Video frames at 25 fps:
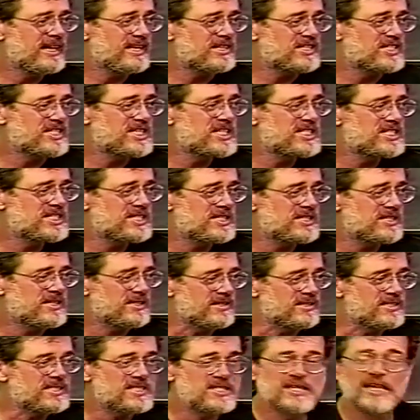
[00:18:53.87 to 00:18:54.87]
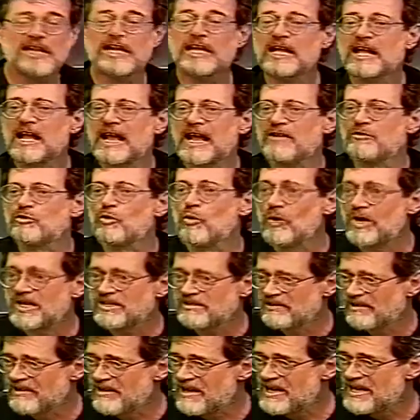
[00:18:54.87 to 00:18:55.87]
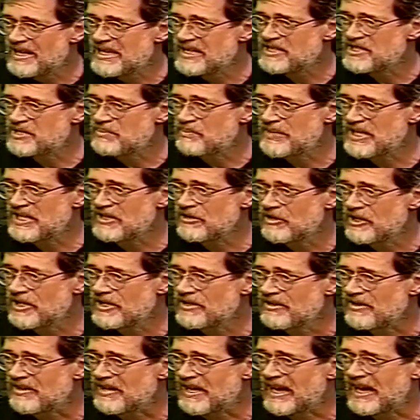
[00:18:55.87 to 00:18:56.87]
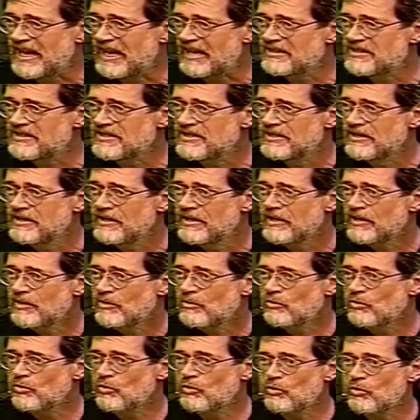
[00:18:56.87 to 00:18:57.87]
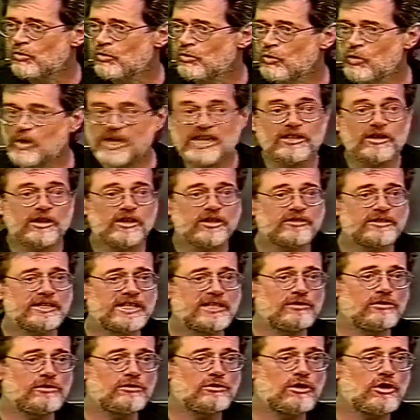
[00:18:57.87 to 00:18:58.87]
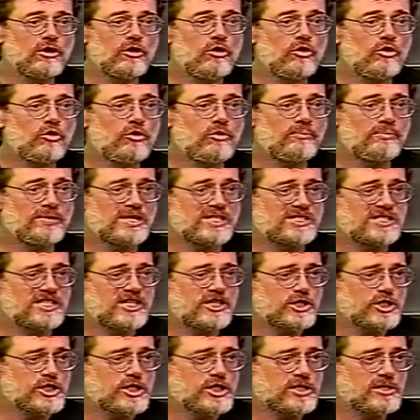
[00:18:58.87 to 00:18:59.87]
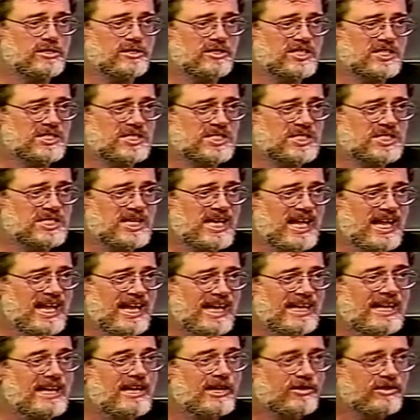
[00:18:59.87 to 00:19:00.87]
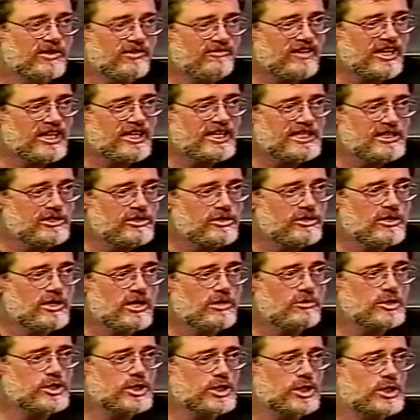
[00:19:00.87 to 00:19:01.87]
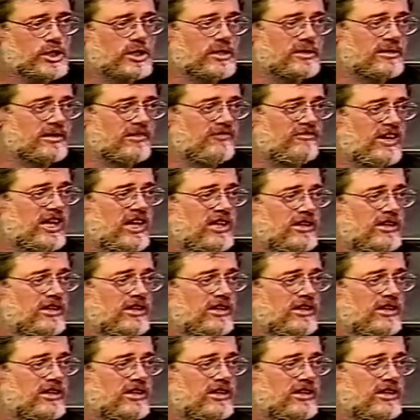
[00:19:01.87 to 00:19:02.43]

existence. And what lies beyond that, we are in no position to say. The very notion of